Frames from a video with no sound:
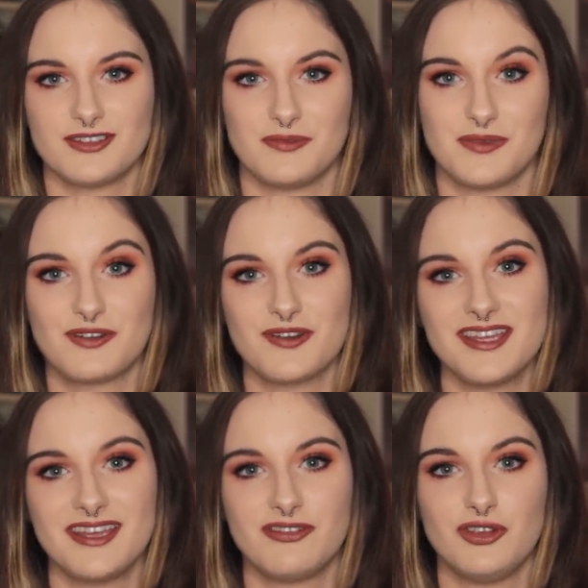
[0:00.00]
So it'd be
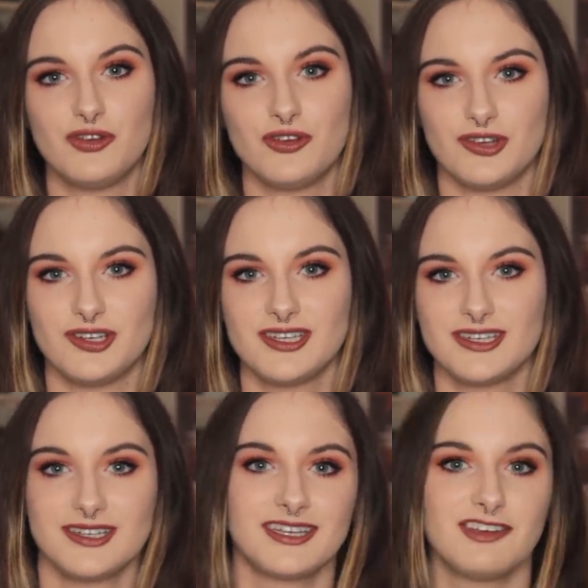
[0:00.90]
great if you could
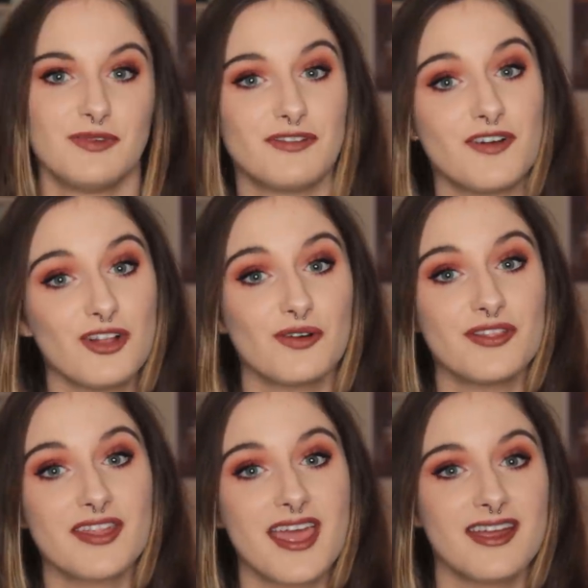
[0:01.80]
give me a follow
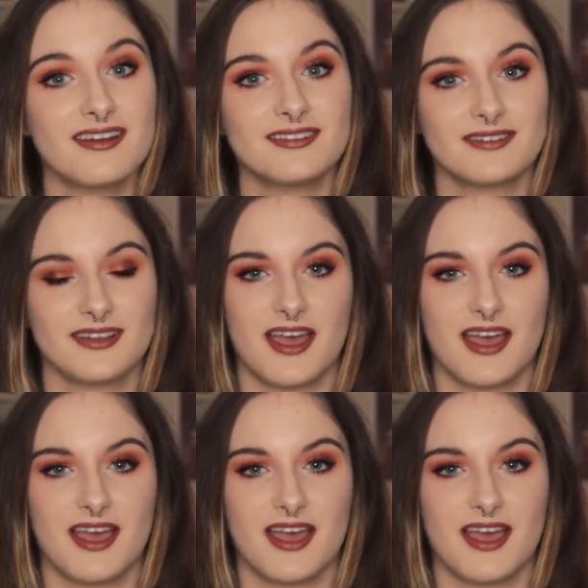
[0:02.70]
on there.